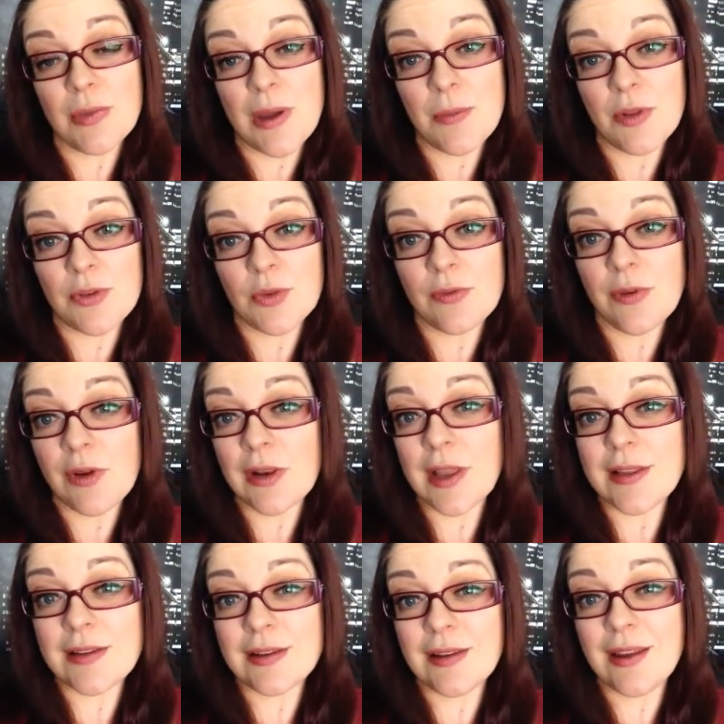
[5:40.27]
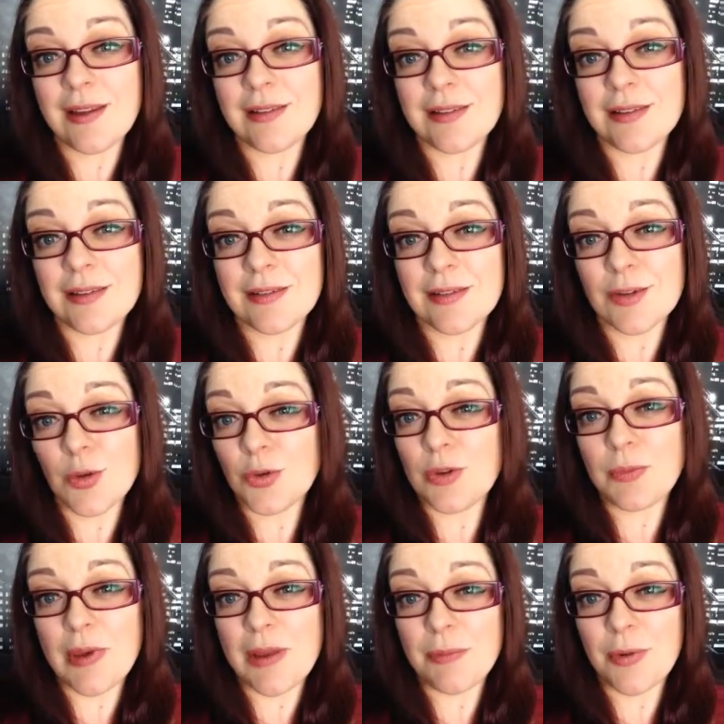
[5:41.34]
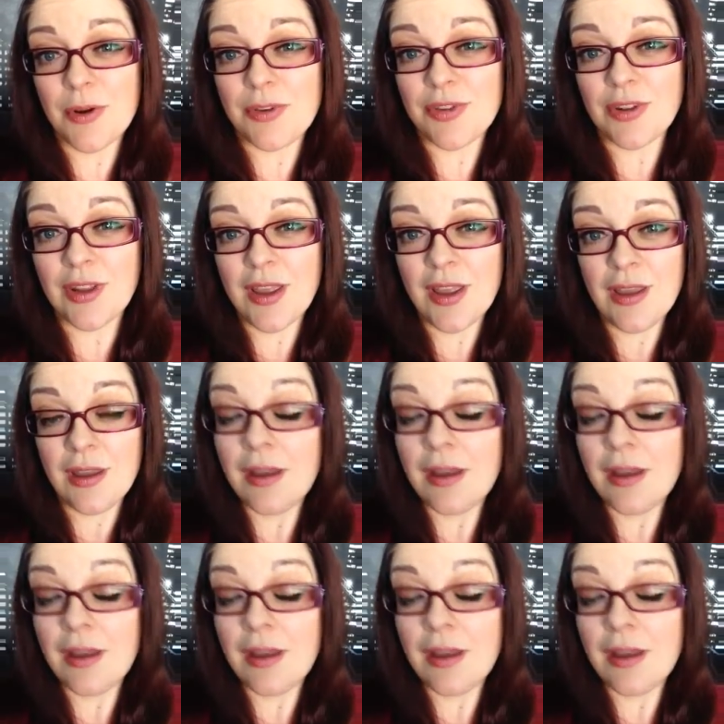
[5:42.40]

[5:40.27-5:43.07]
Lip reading: but I'm also a very late at night to go to bed person.